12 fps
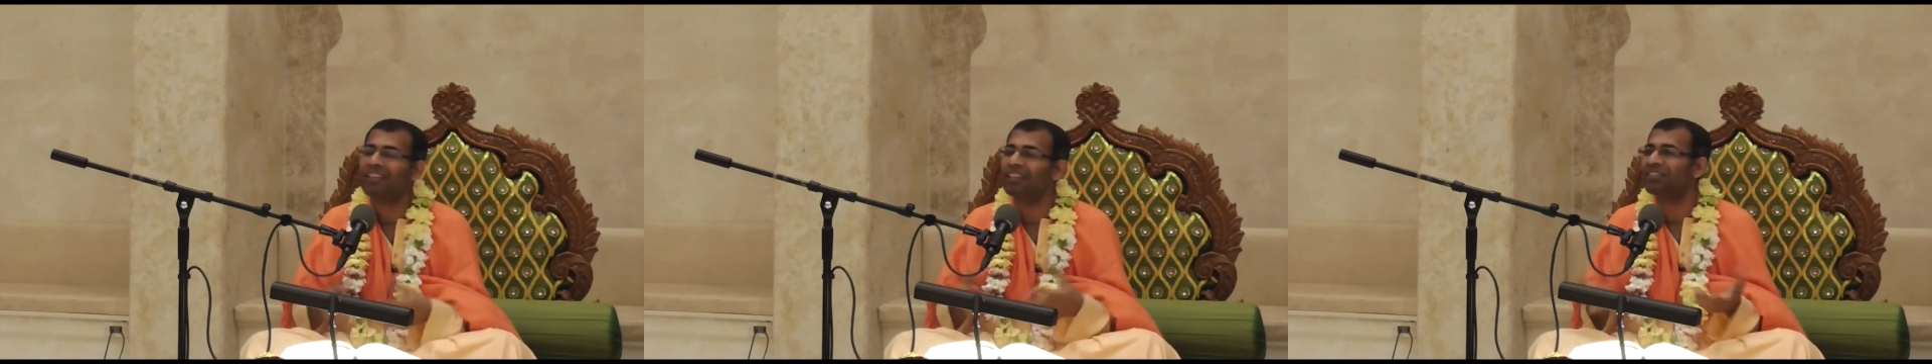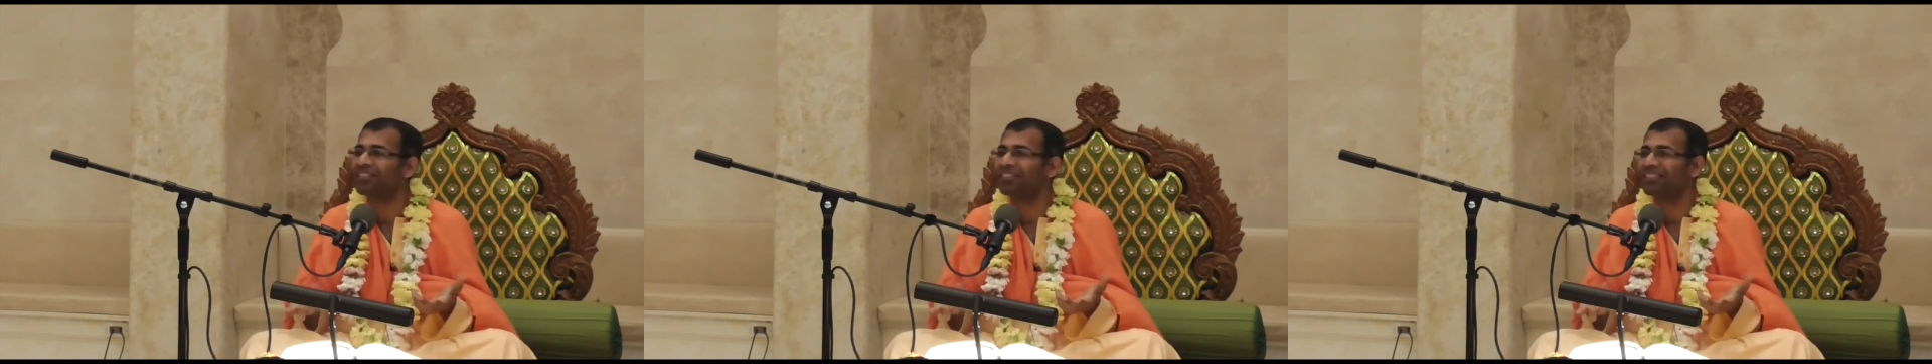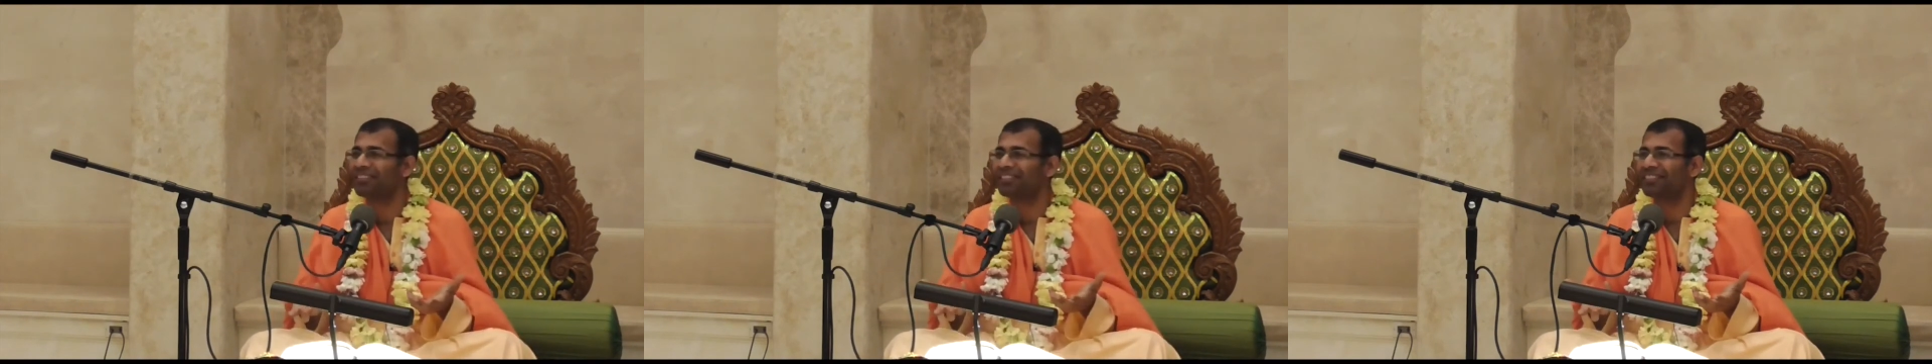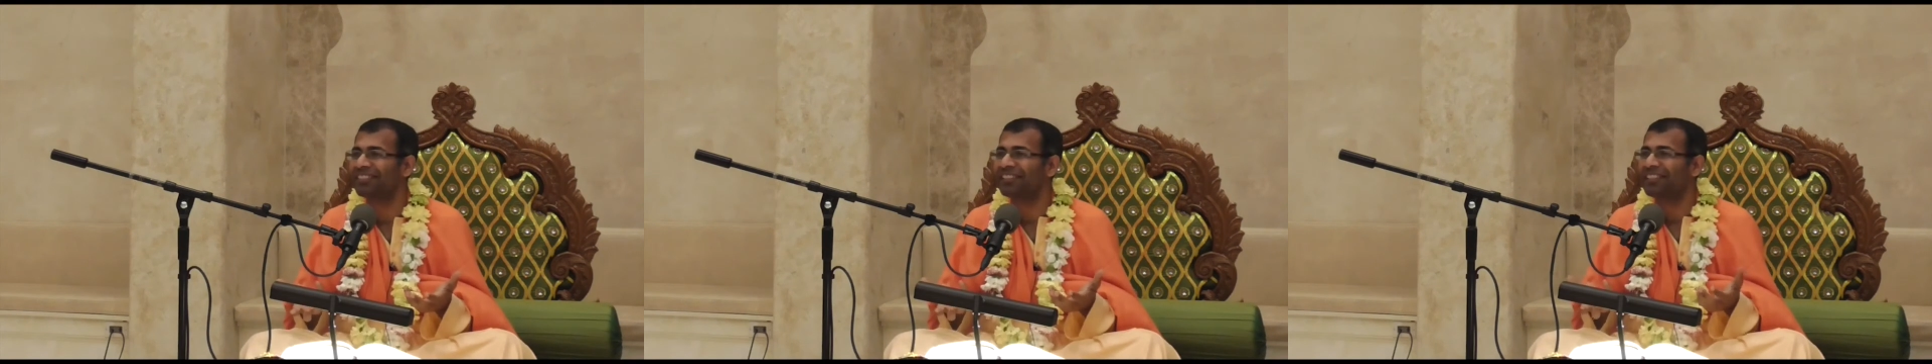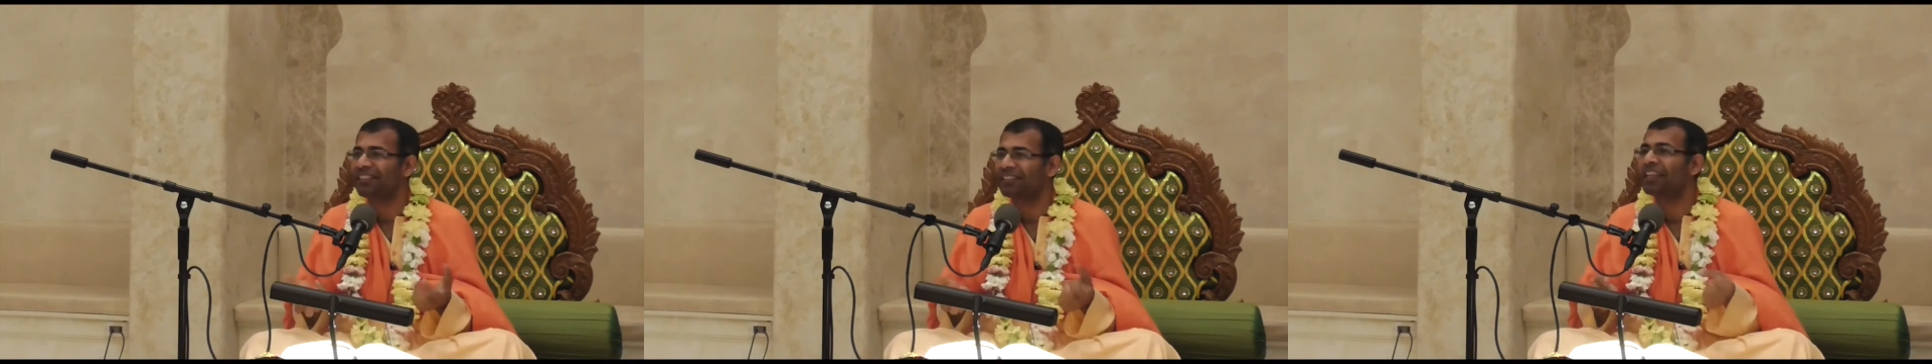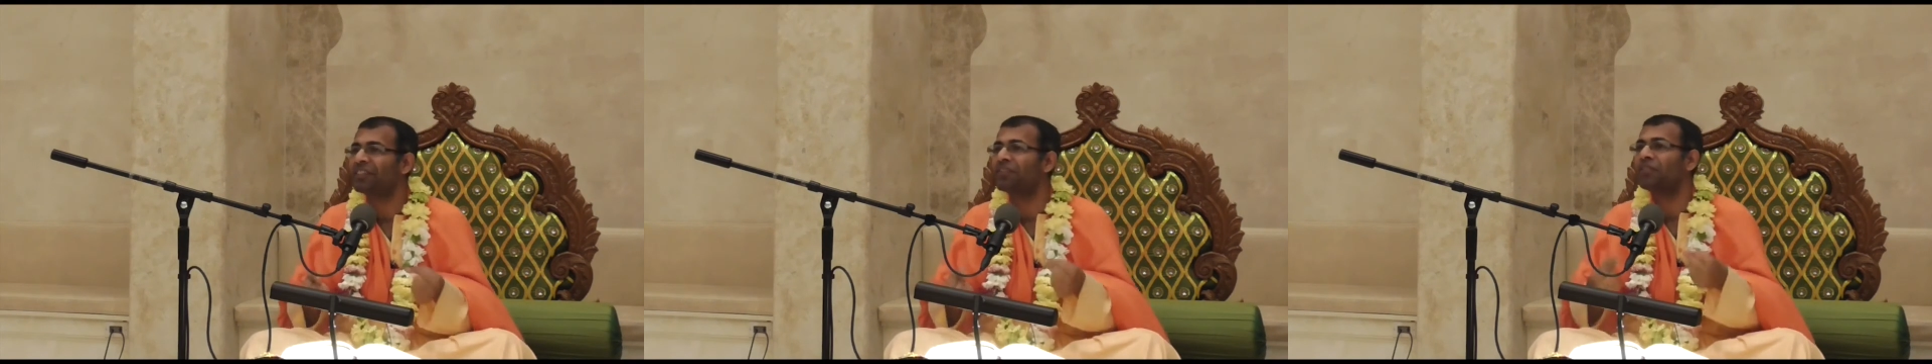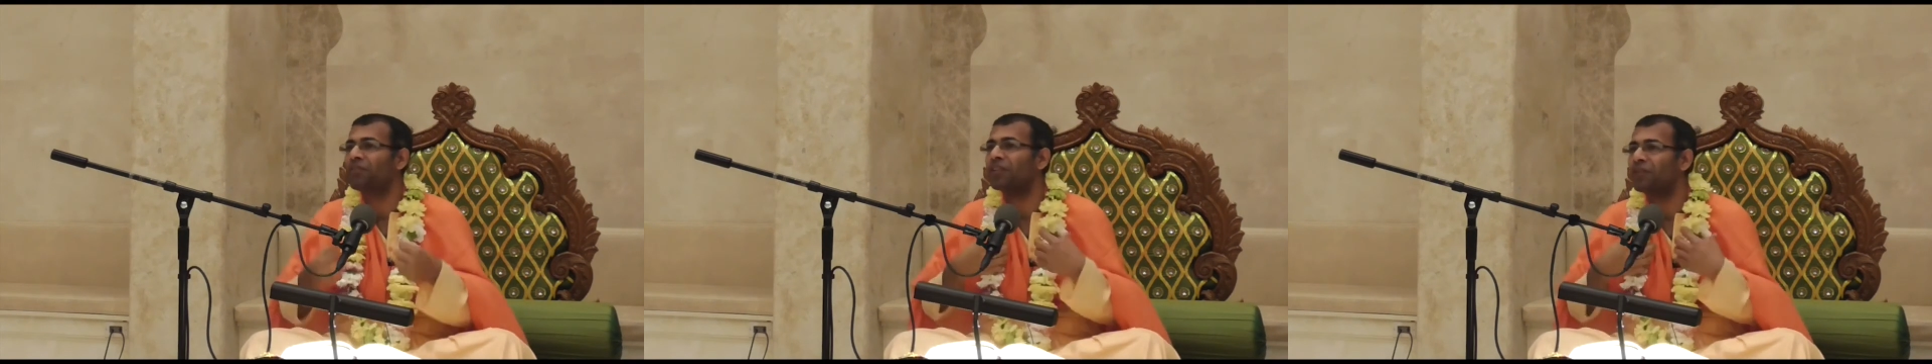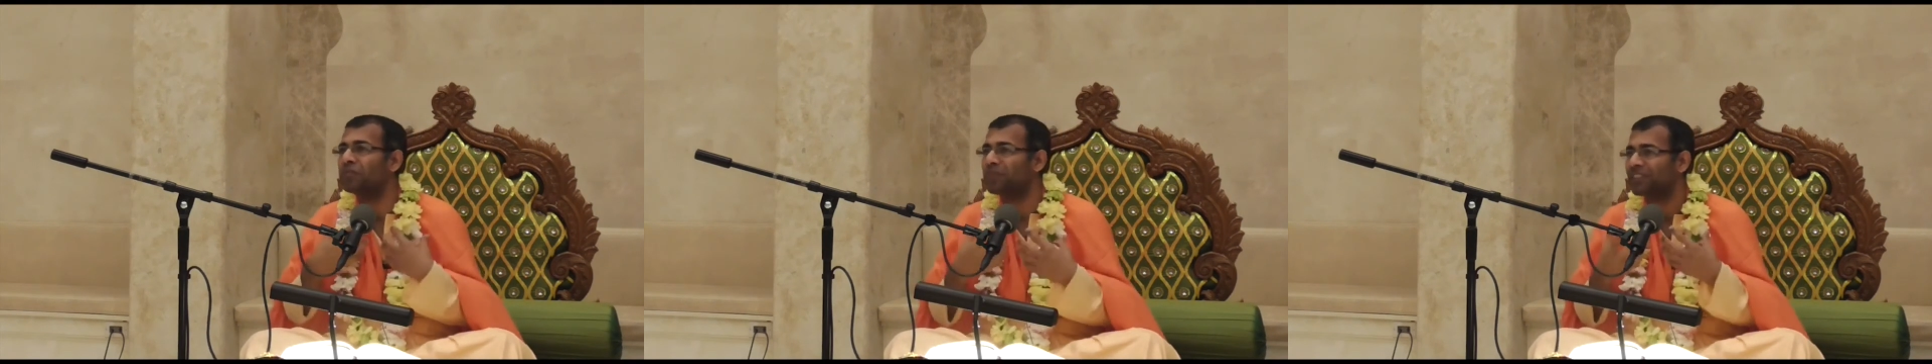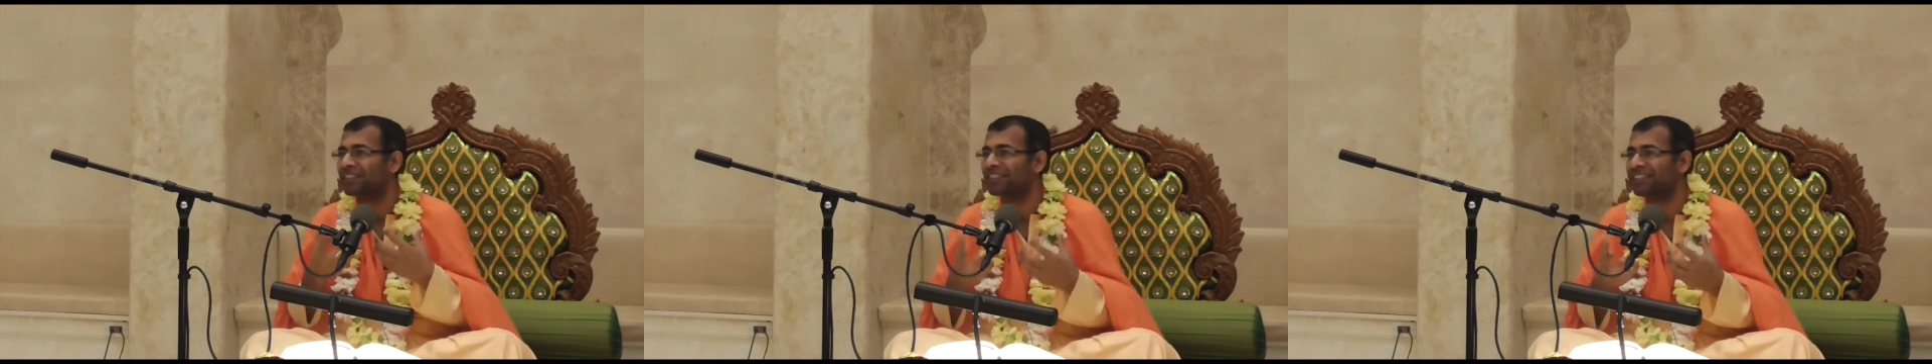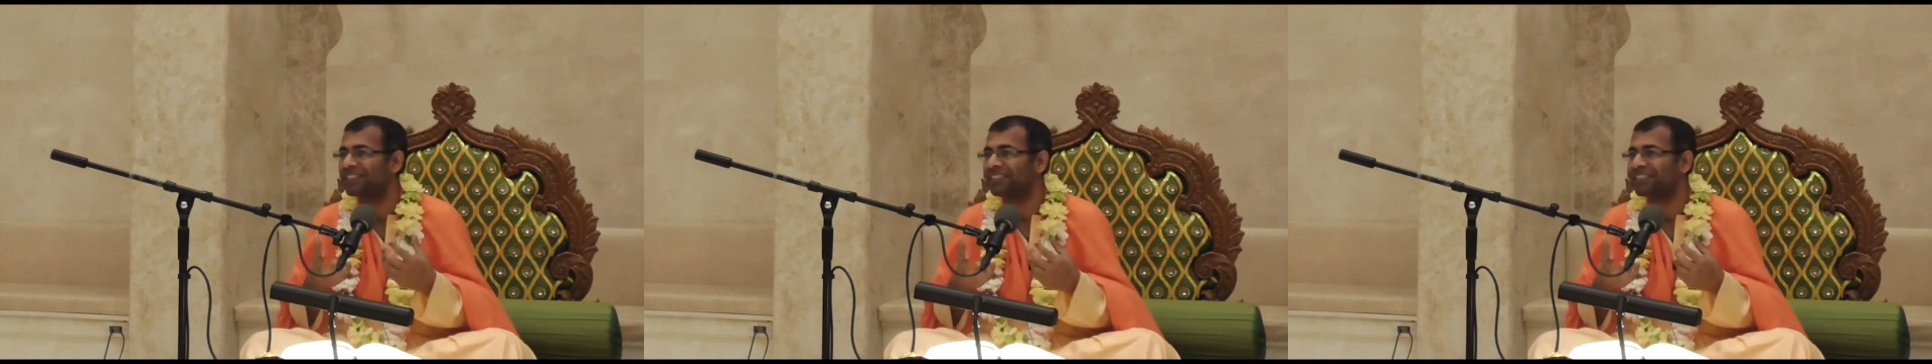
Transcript: natural. It's natural for a good person.